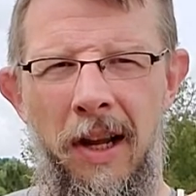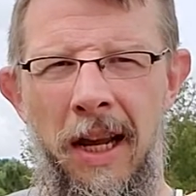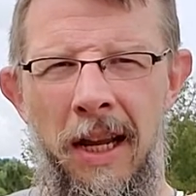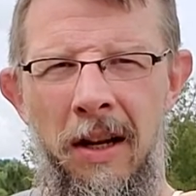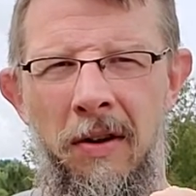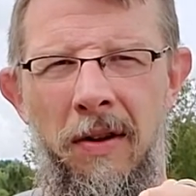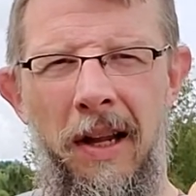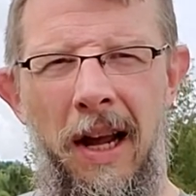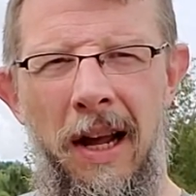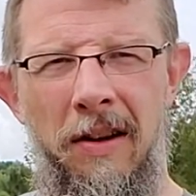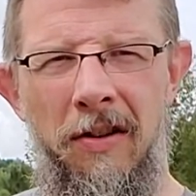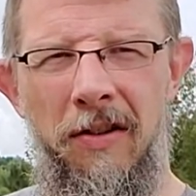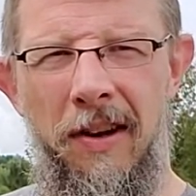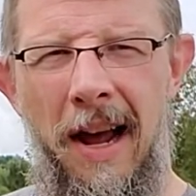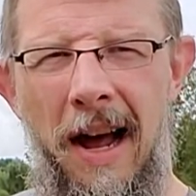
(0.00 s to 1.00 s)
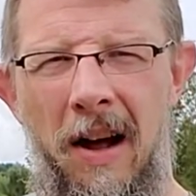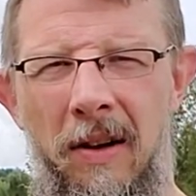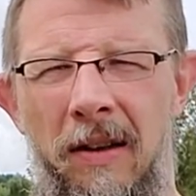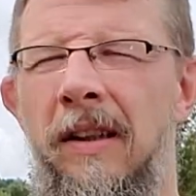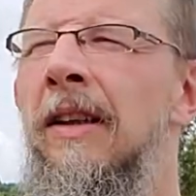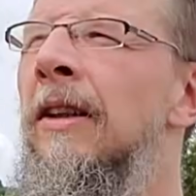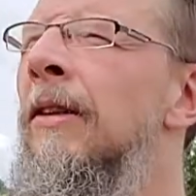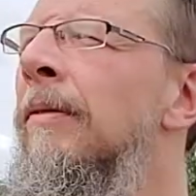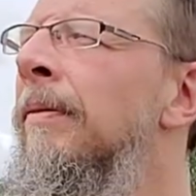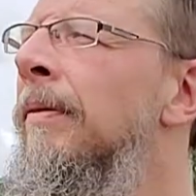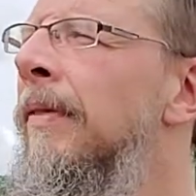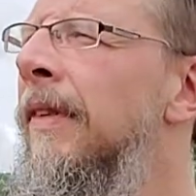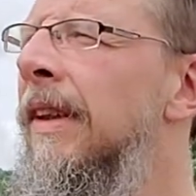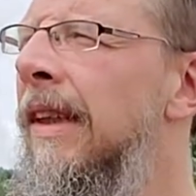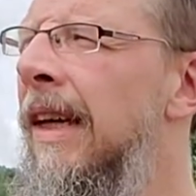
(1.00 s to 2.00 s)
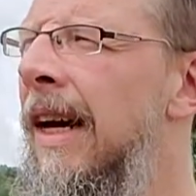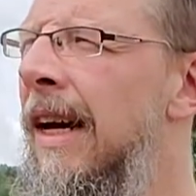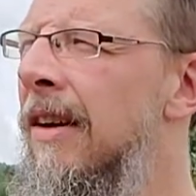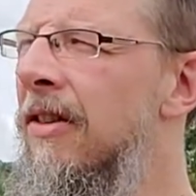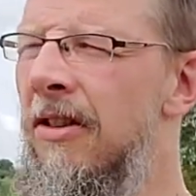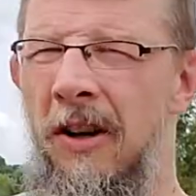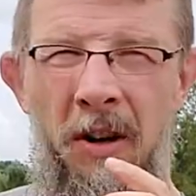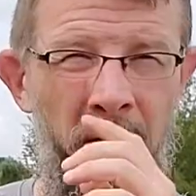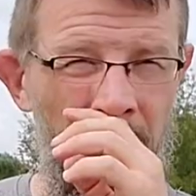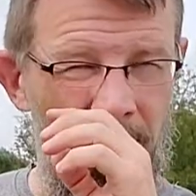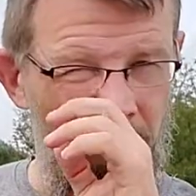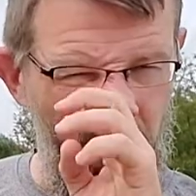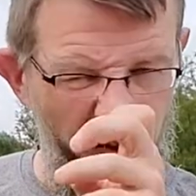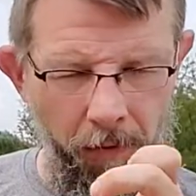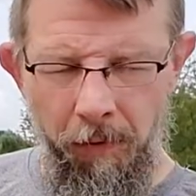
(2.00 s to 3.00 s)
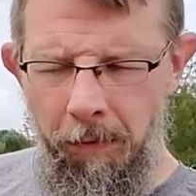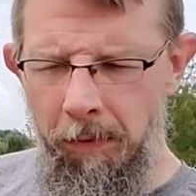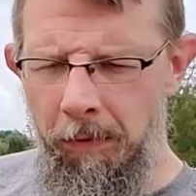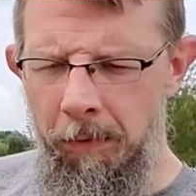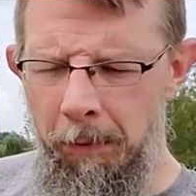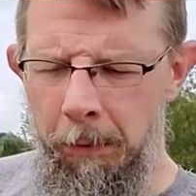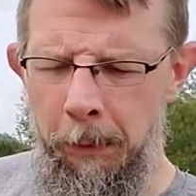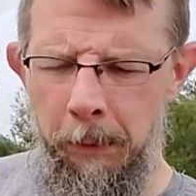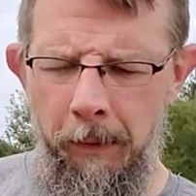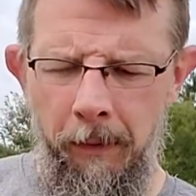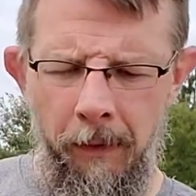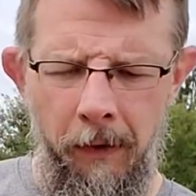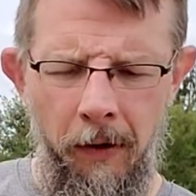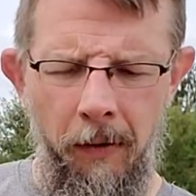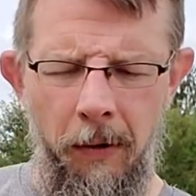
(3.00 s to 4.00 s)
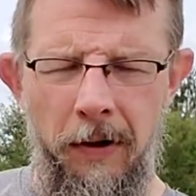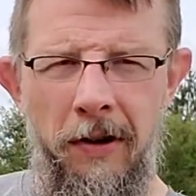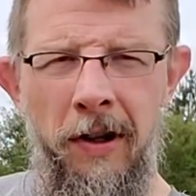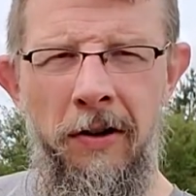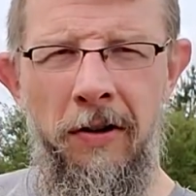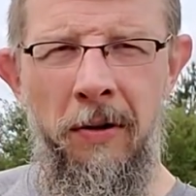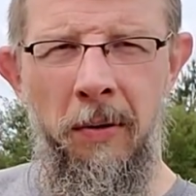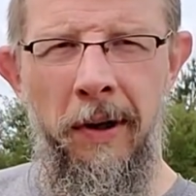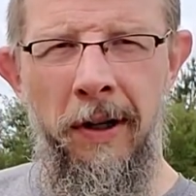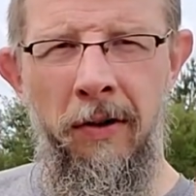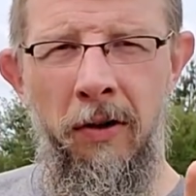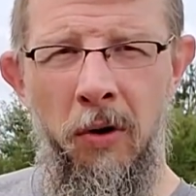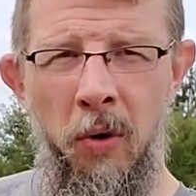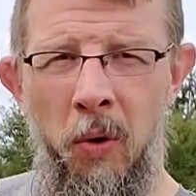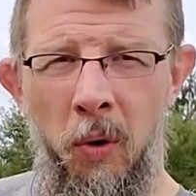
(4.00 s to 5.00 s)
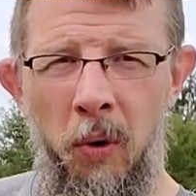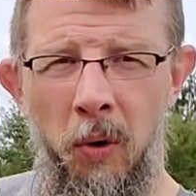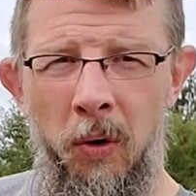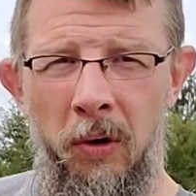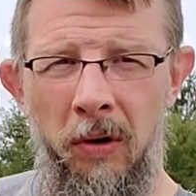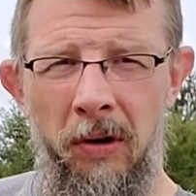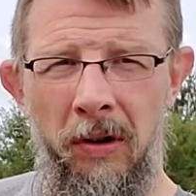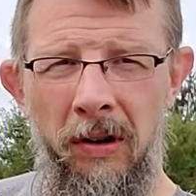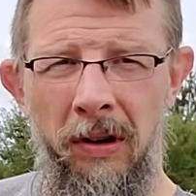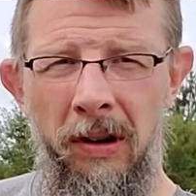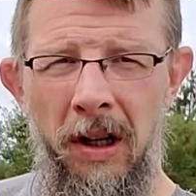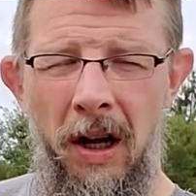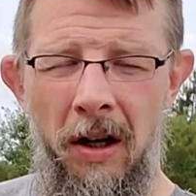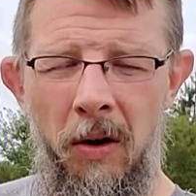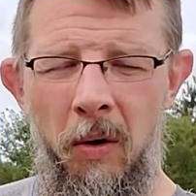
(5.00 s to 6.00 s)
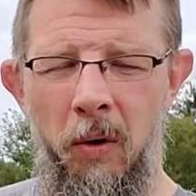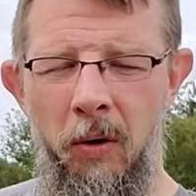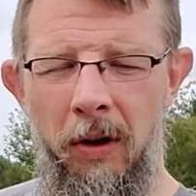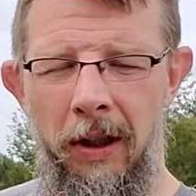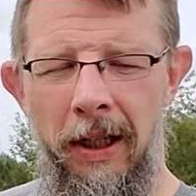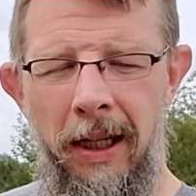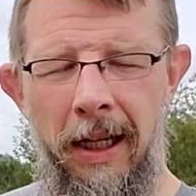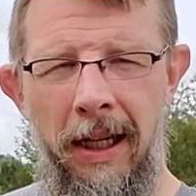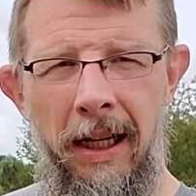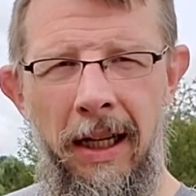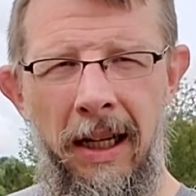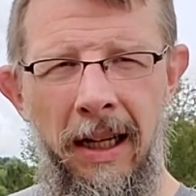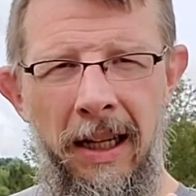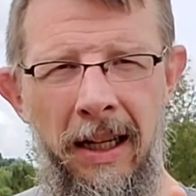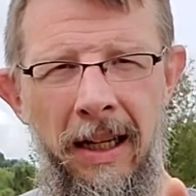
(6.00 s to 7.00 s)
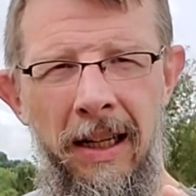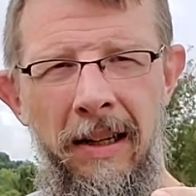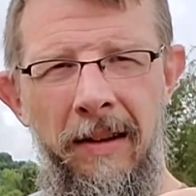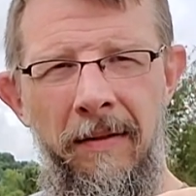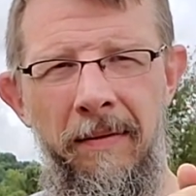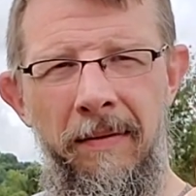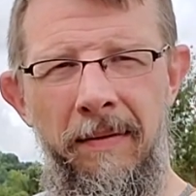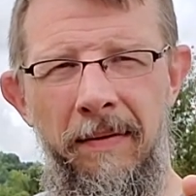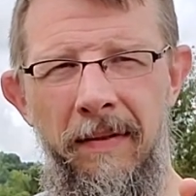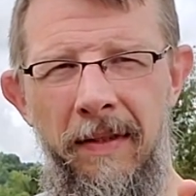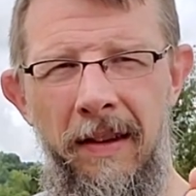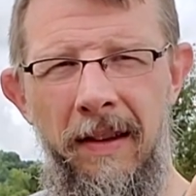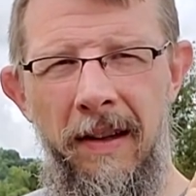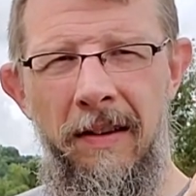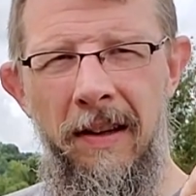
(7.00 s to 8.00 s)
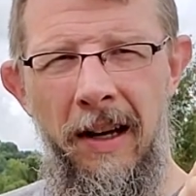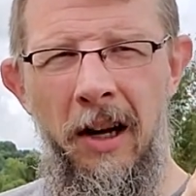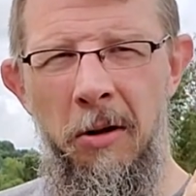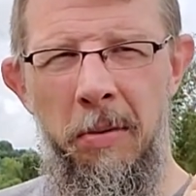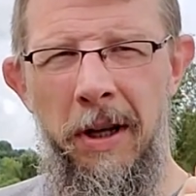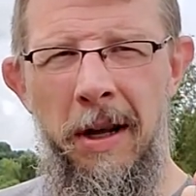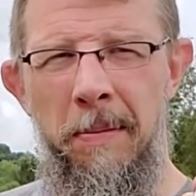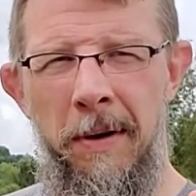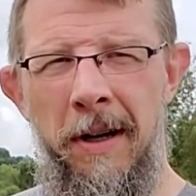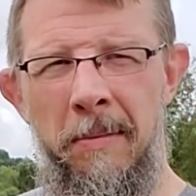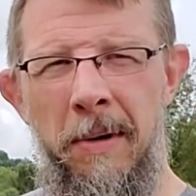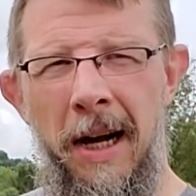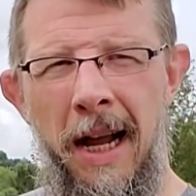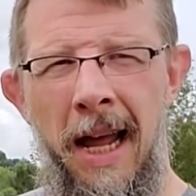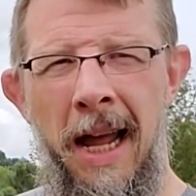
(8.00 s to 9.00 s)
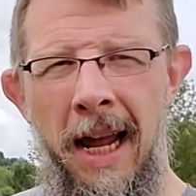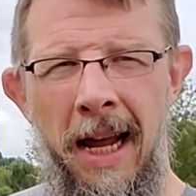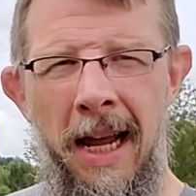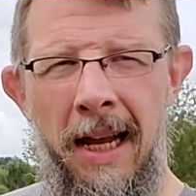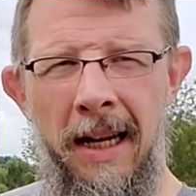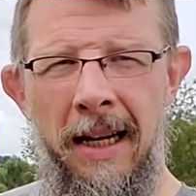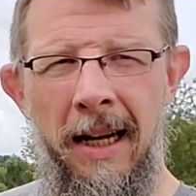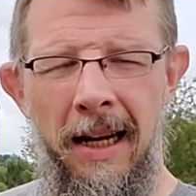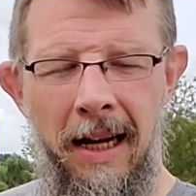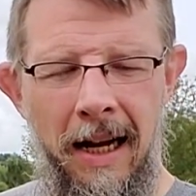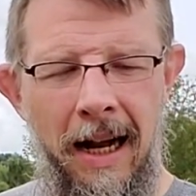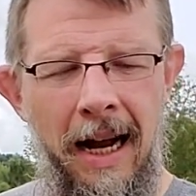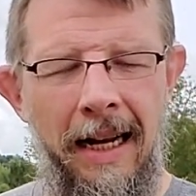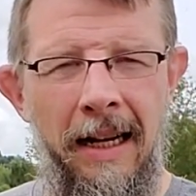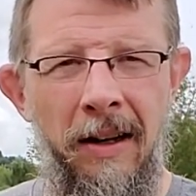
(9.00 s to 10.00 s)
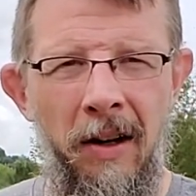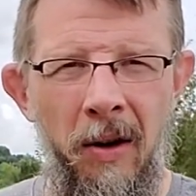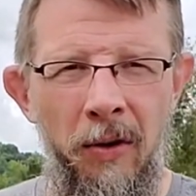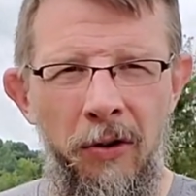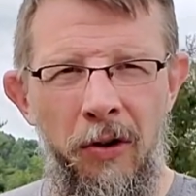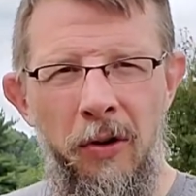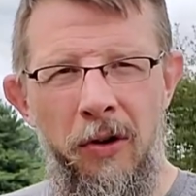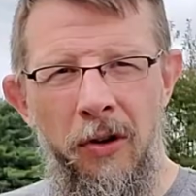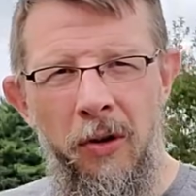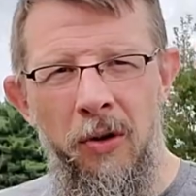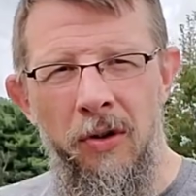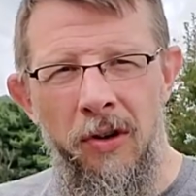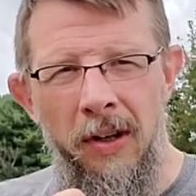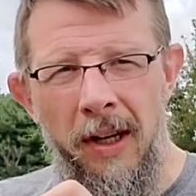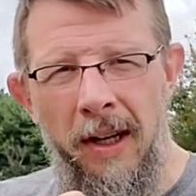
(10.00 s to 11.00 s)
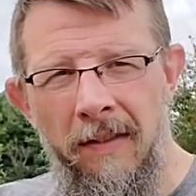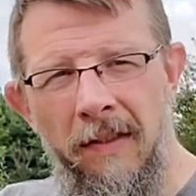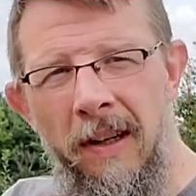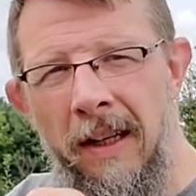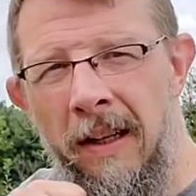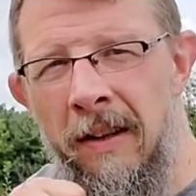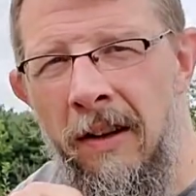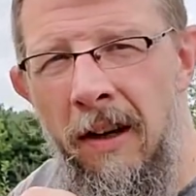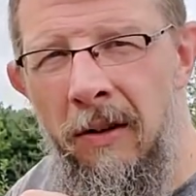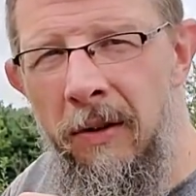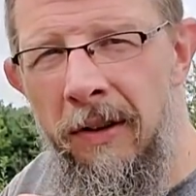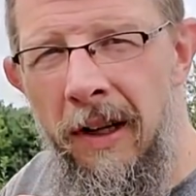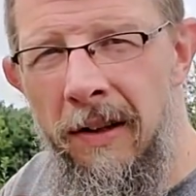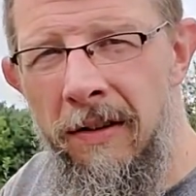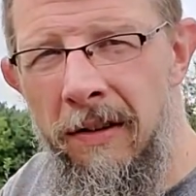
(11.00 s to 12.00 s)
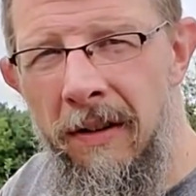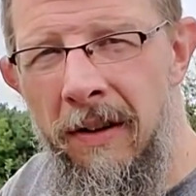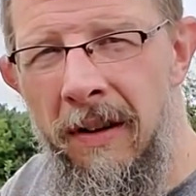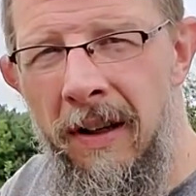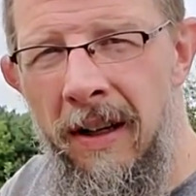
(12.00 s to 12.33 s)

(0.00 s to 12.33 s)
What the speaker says: in or the edge is out. Okay, so retention rings, cool. Not only does it help keep it in my hand, I can also use it as like a knuckle duster,